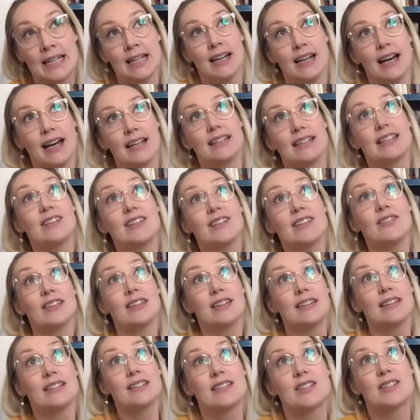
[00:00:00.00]
And given
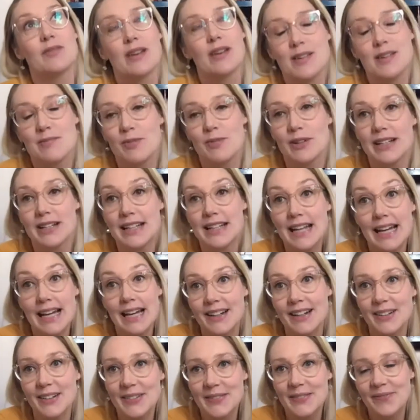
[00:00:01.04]
the situation we're in
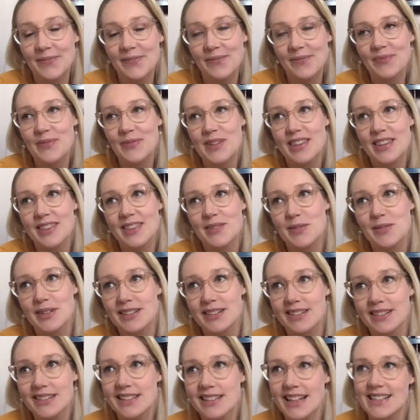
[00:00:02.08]
now with the world,